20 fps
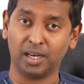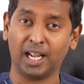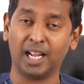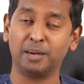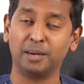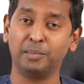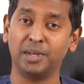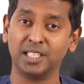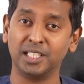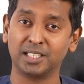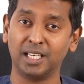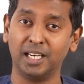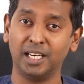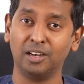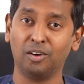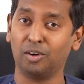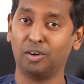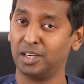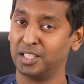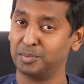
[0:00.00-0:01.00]
her baseline
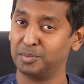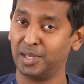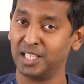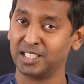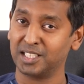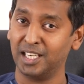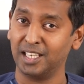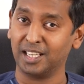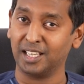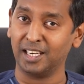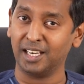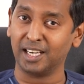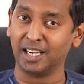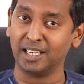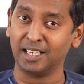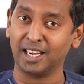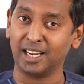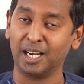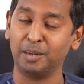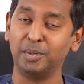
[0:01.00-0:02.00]
or his baseline
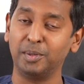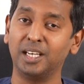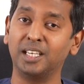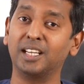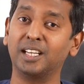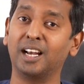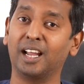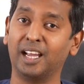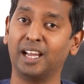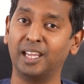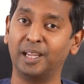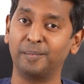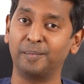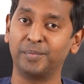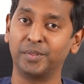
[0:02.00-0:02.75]
creatinine can be a little high.